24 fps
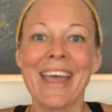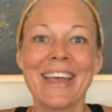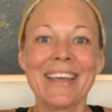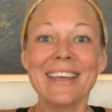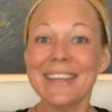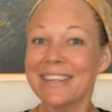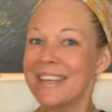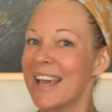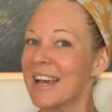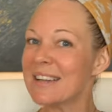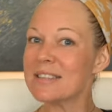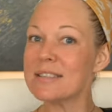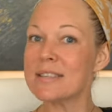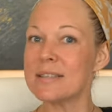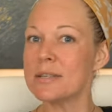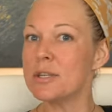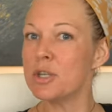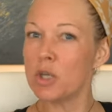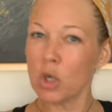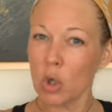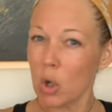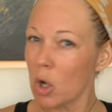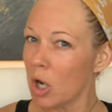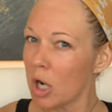Yes,
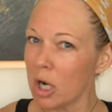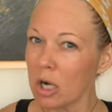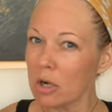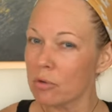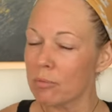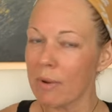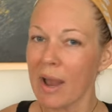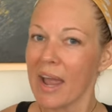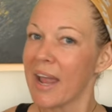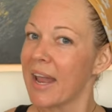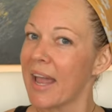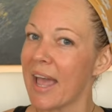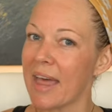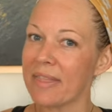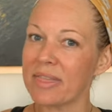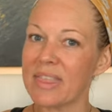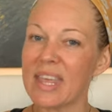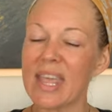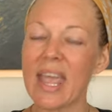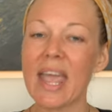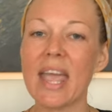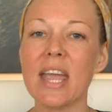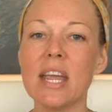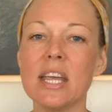you heard right. At
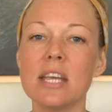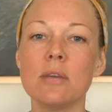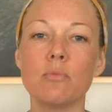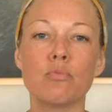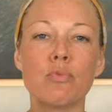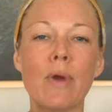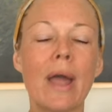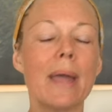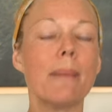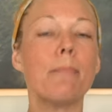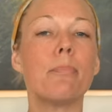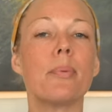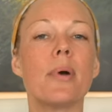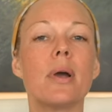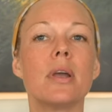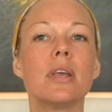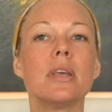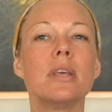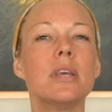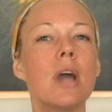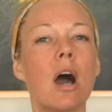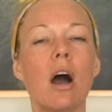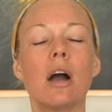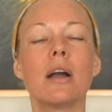the ripe
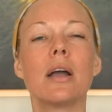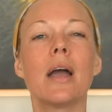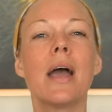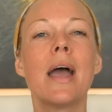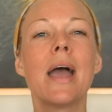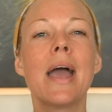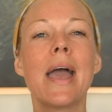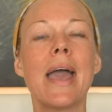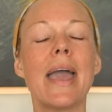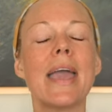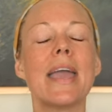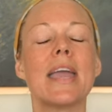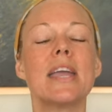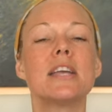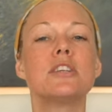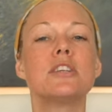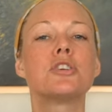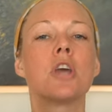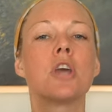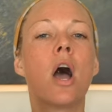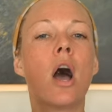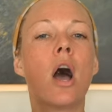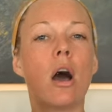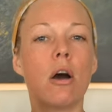young
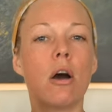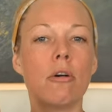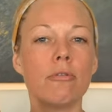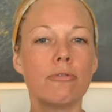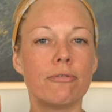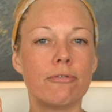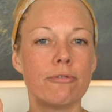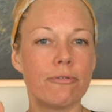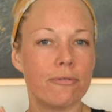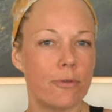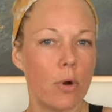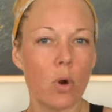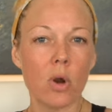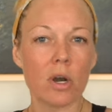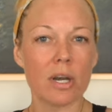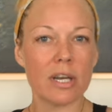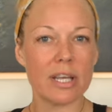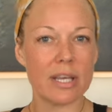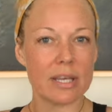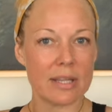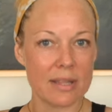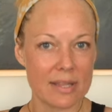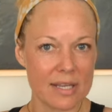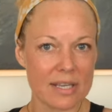age of
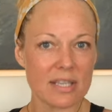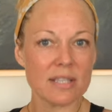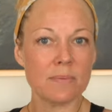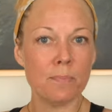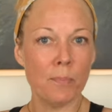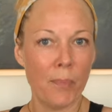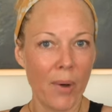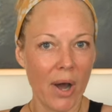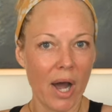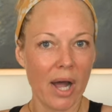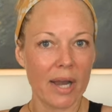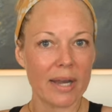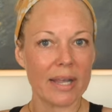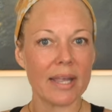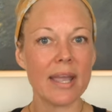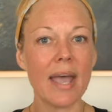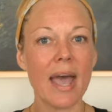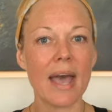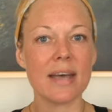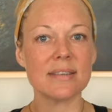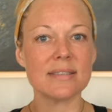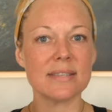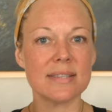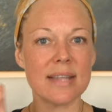40, this body
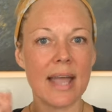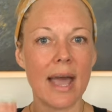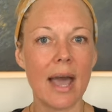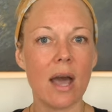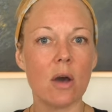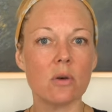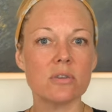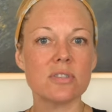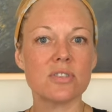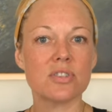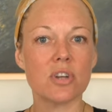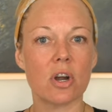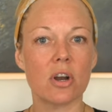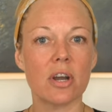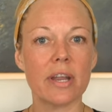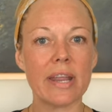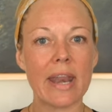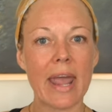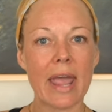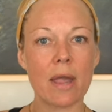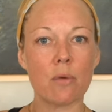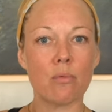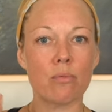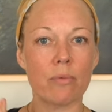has now started
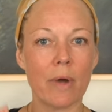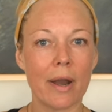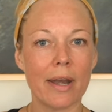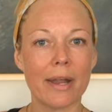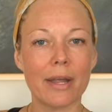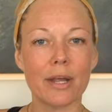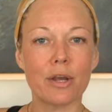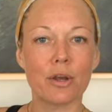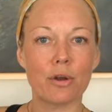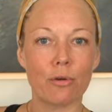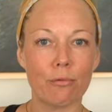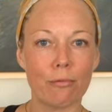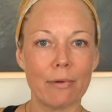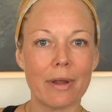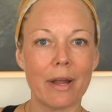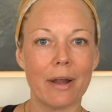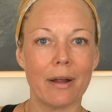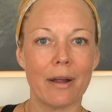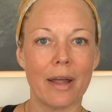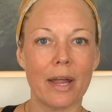a running career.